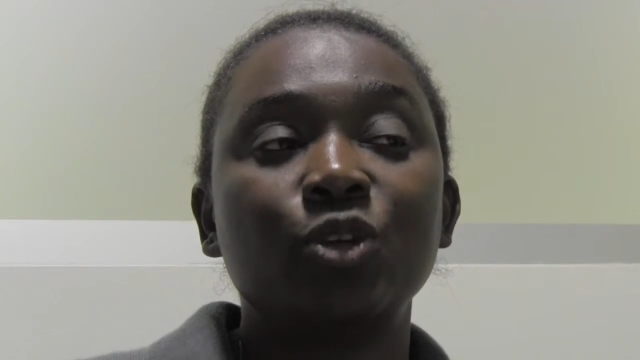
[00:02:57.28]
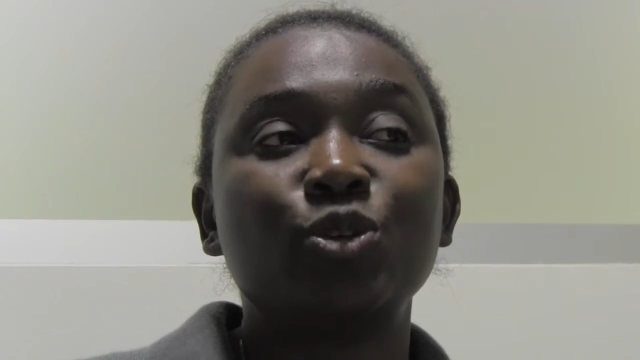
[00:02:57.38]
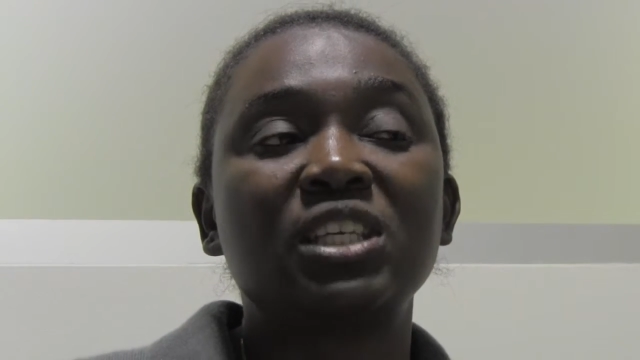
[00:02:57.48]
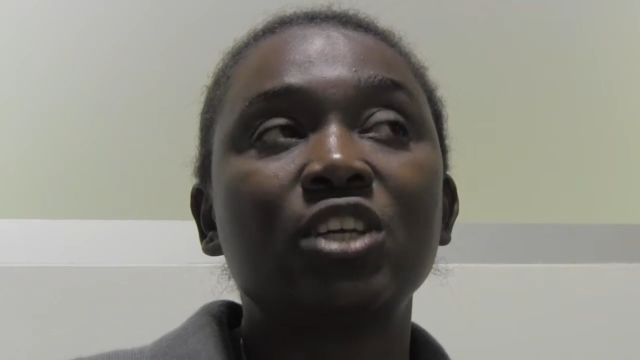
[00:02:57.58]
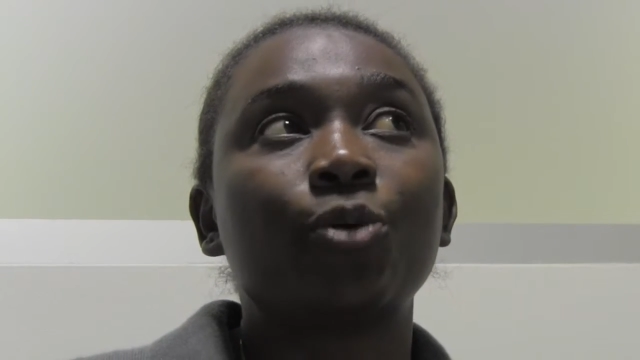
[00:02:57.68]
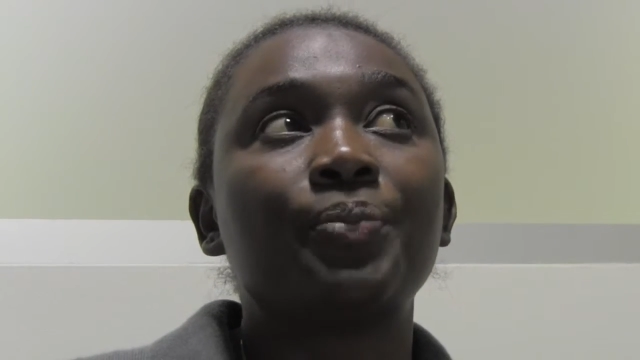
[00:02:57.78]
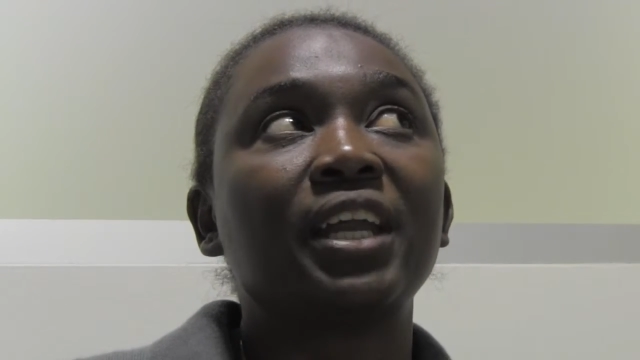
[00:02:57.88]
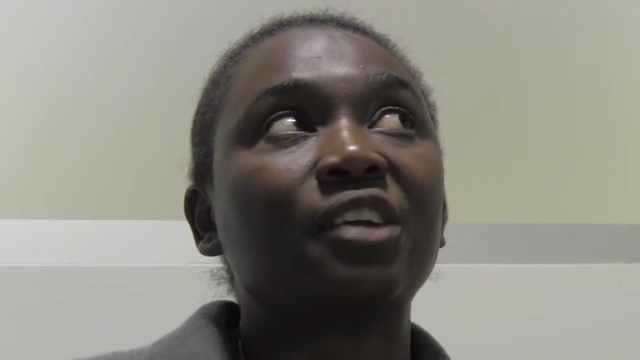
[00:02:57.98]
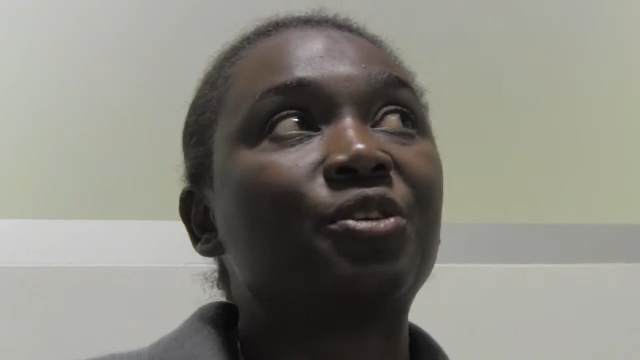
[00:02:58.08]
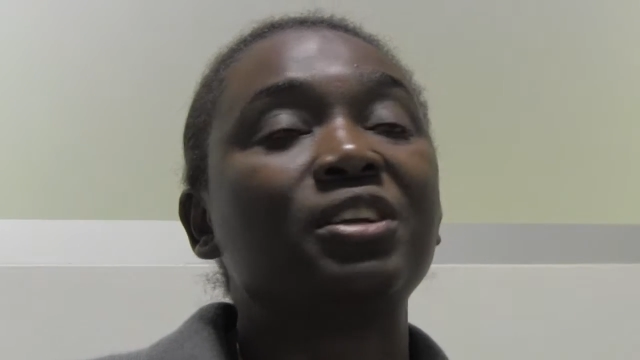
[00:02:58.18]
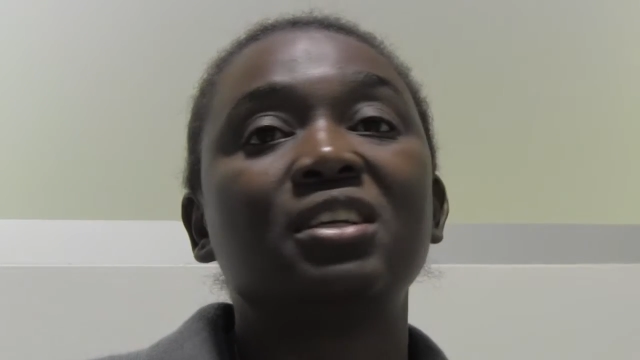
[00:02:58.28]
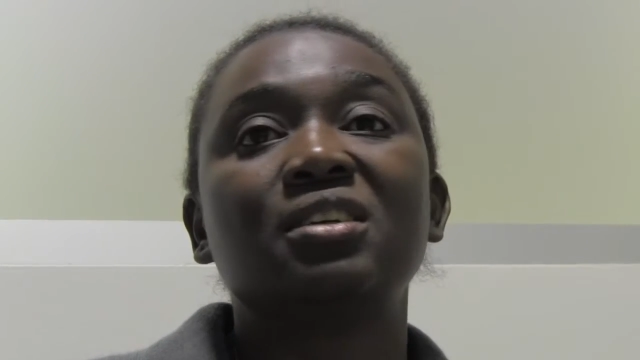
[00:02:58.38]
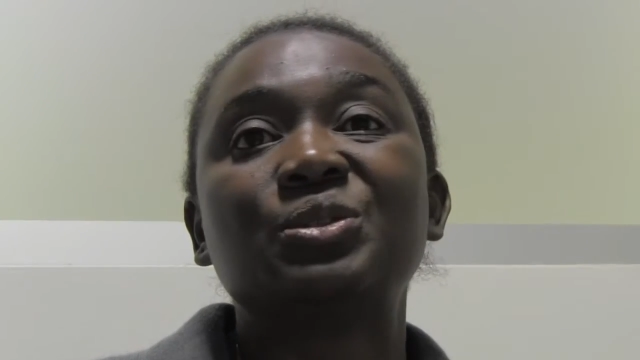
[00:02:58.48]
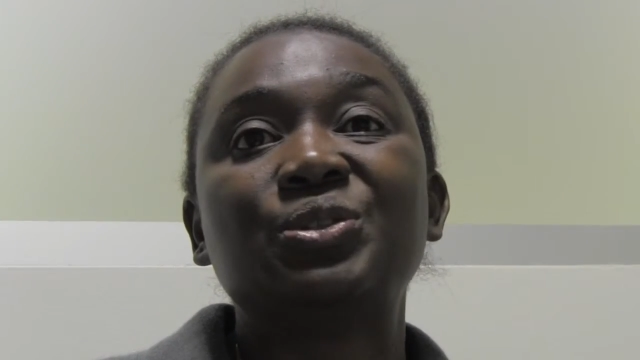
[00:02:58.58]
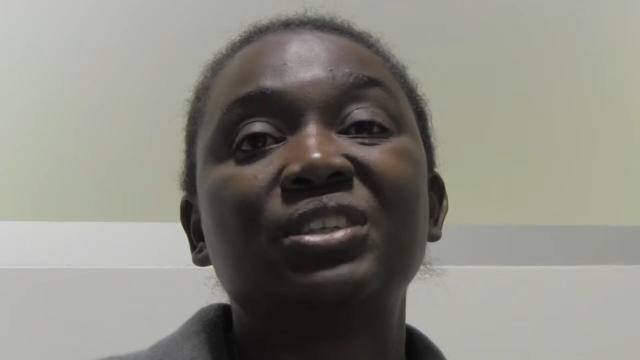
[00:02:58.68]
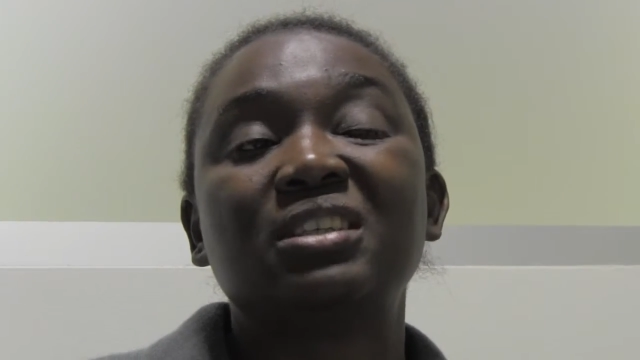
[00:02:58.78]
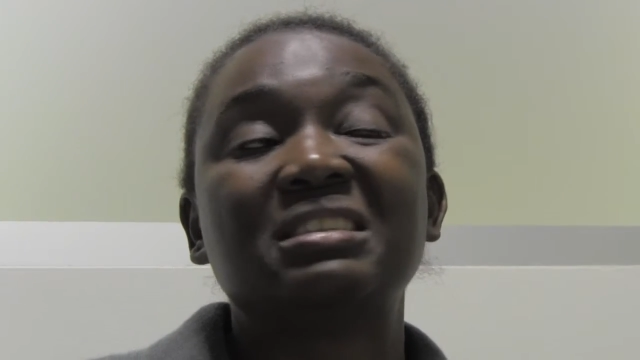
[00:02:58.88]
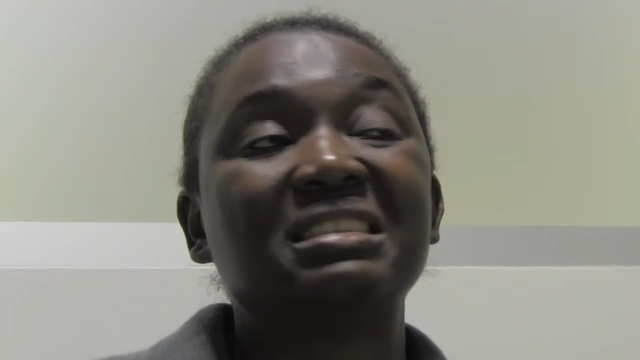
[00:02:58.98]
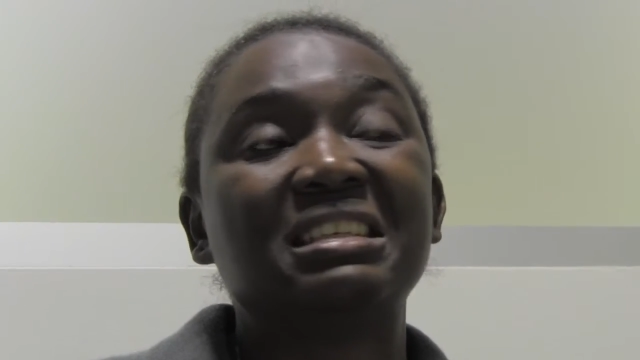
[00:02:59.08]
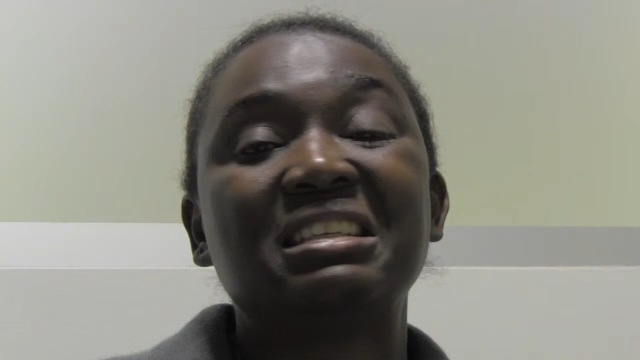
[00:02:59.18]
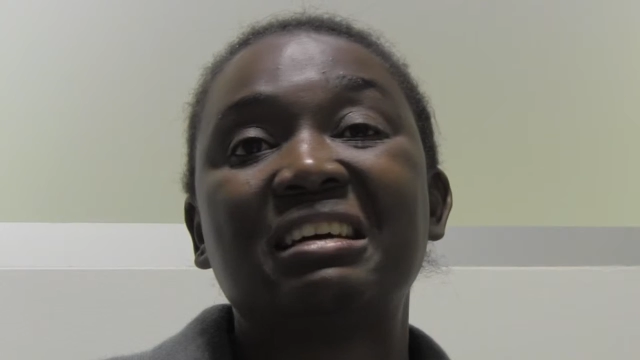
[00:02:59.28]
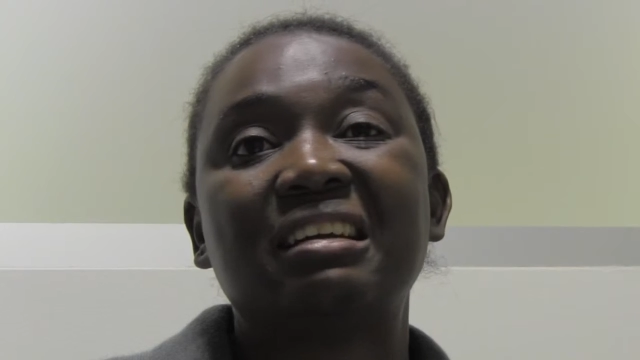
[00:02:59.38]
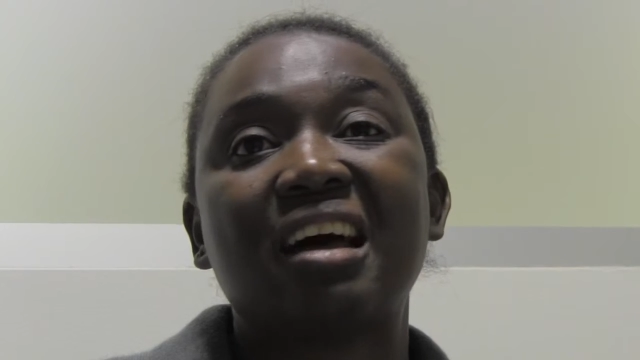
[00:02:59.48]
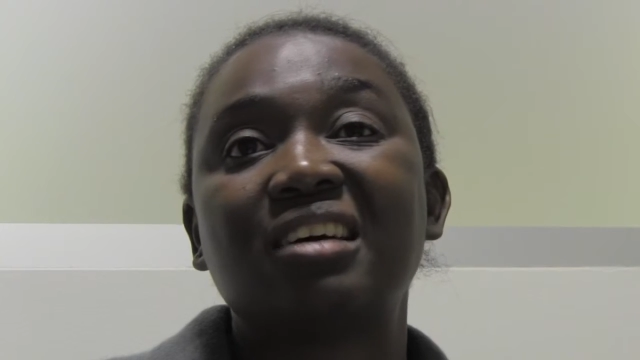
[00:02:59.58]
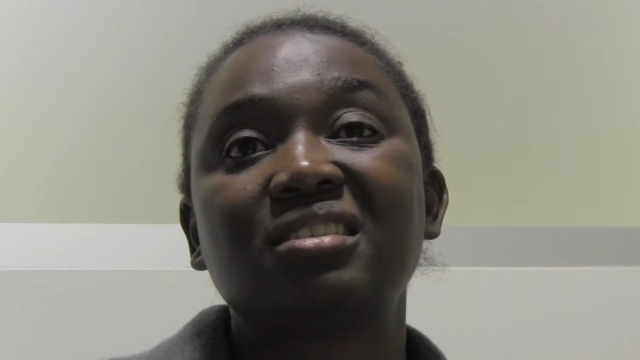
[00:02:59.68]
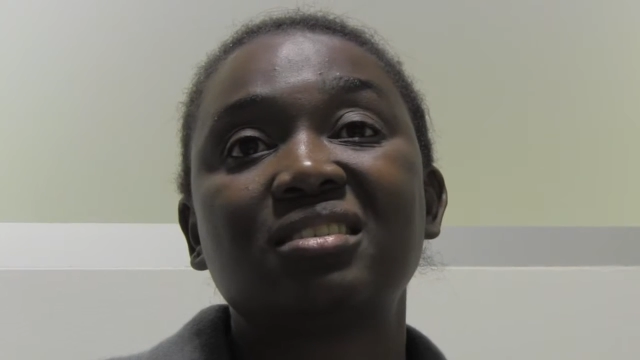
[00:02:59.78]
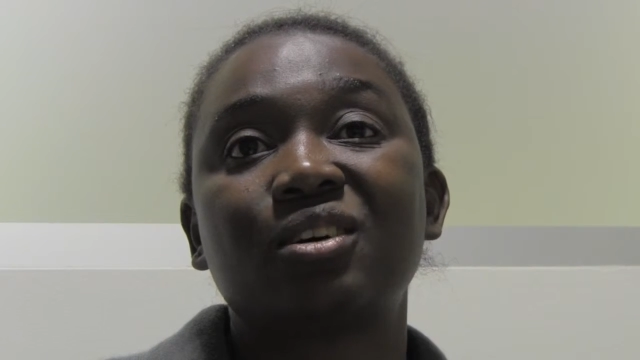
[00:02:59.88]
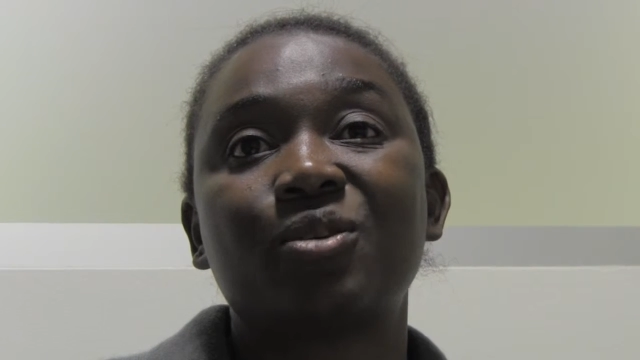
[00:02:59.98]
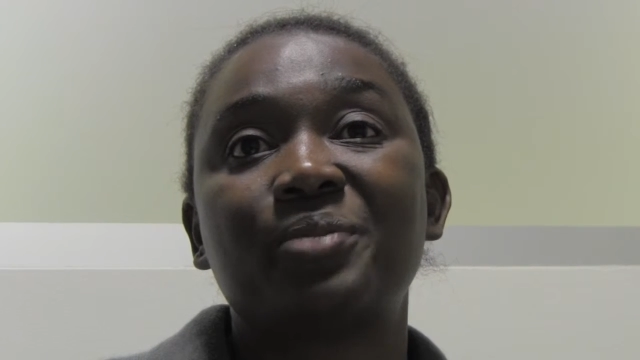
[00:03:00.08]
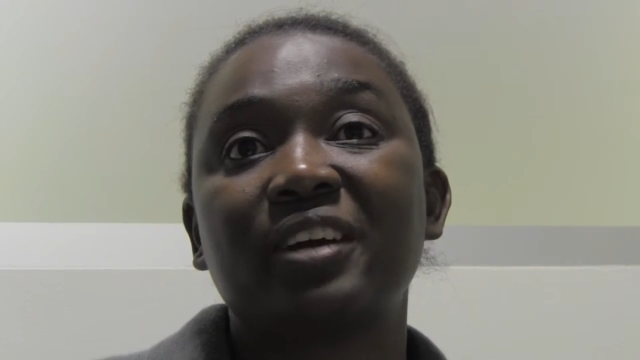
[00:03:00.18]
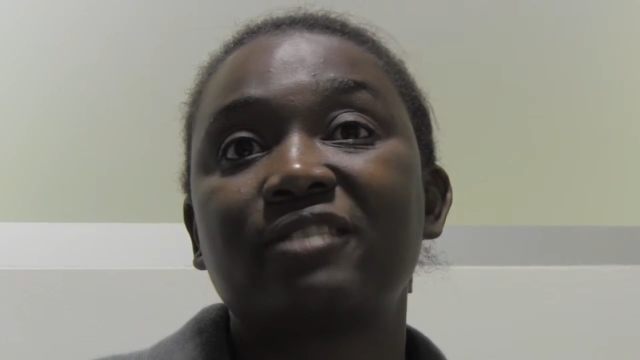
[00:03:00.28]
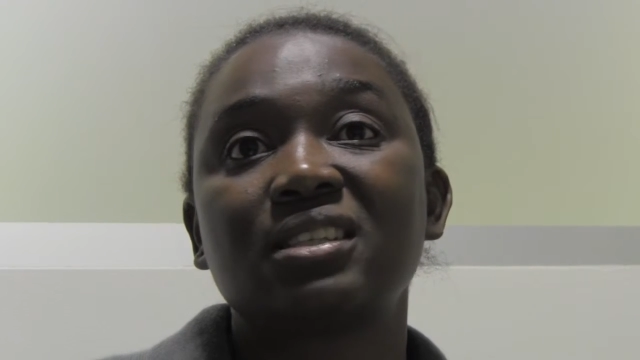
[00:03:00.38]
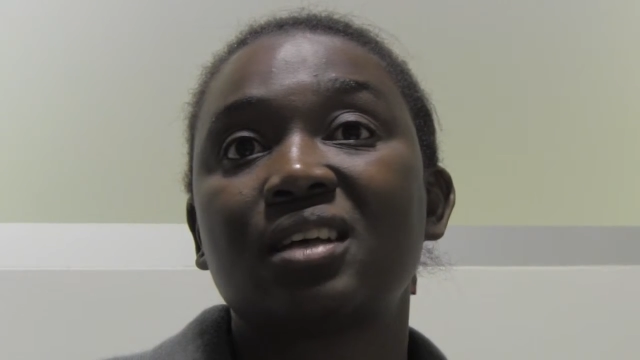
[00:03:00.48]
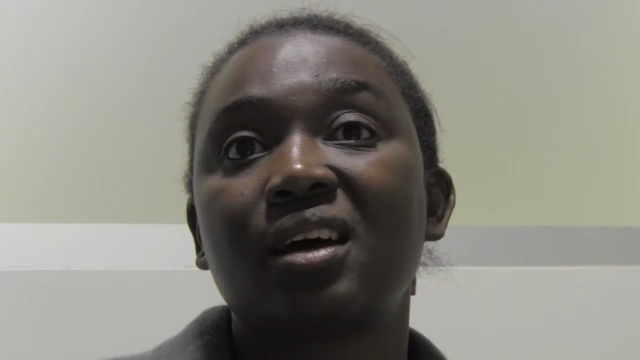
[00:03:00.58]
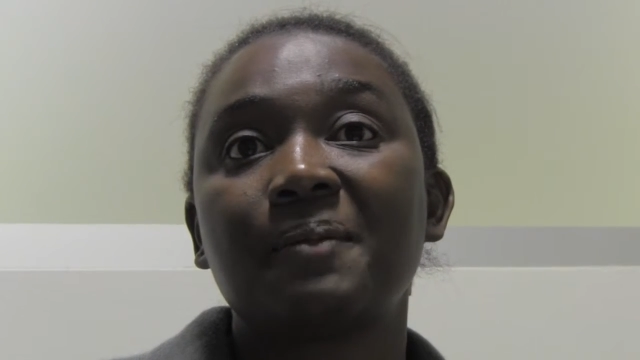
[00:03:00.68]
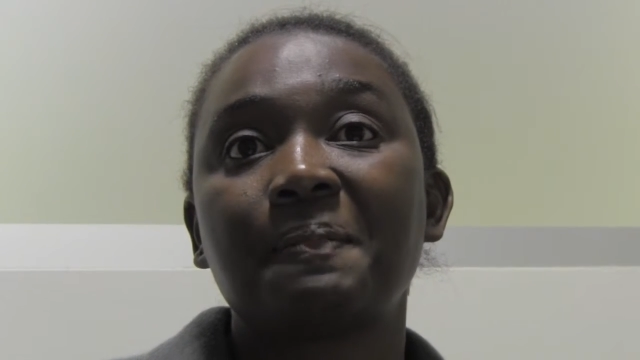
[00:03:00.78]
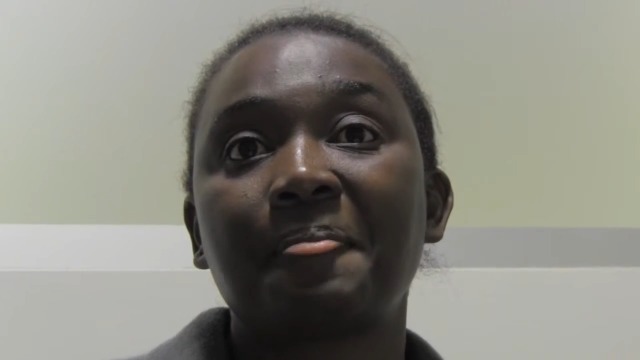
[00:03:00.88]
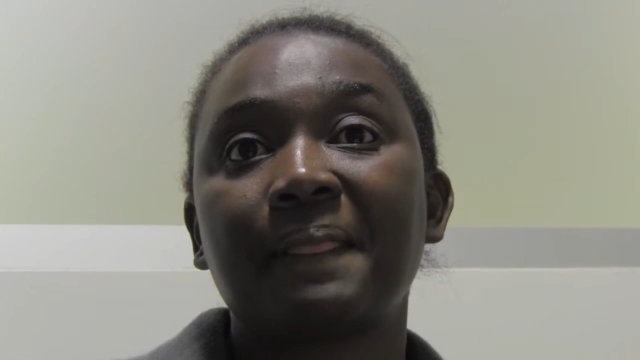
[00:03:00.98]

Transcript: you see your parent only during dinner, lunch, or breakfast time,